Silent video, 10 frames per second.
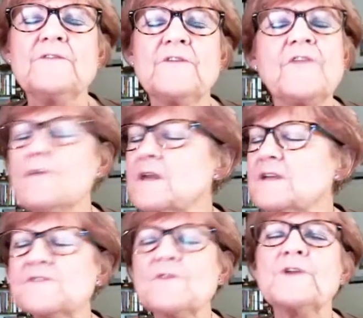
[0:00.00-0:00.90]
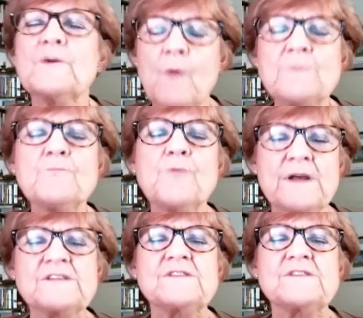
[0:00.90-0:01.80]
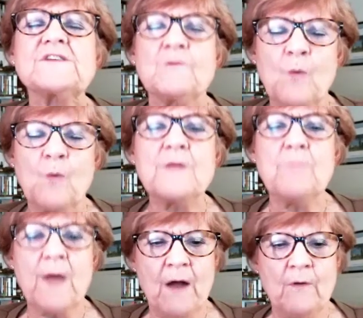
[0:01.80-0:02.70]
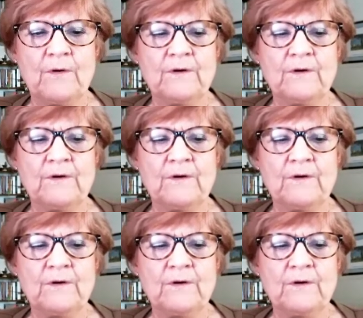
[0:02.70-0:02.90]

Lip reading: there is only one presence and one power